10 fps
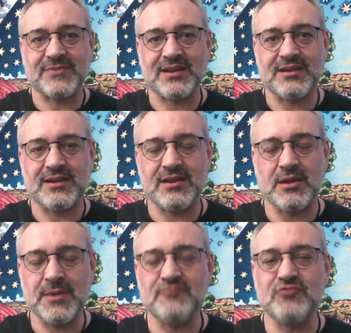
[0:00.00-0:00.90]
and I
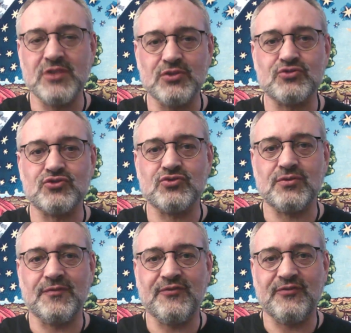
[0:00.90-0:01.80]
mean real
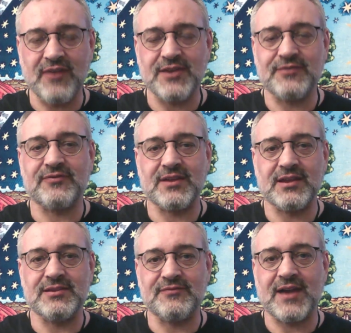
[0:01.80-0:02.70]
faith in
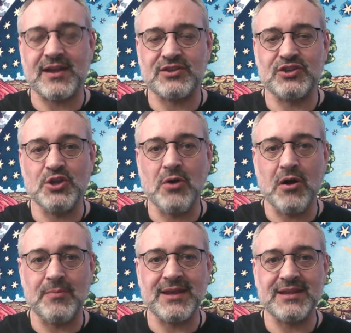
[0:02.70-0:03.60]
the fact that you are
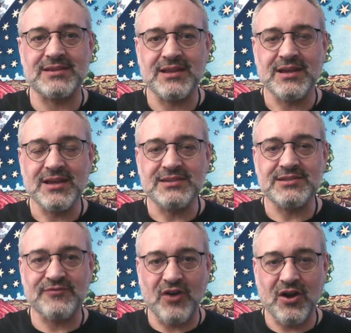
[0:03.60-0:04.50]
being
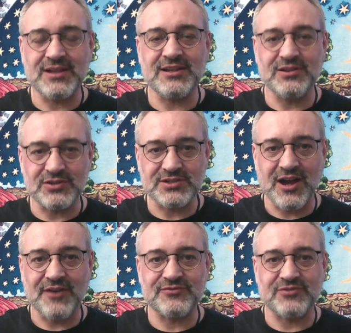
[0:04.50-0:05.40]
divinely looked
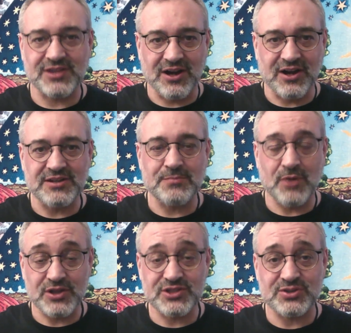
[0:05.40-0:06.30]
after and guided by
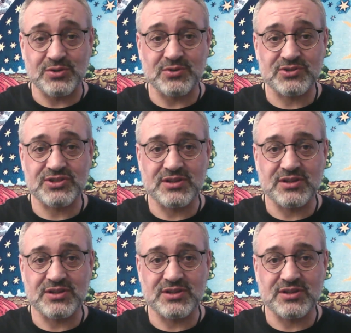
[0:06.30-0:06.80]
Source,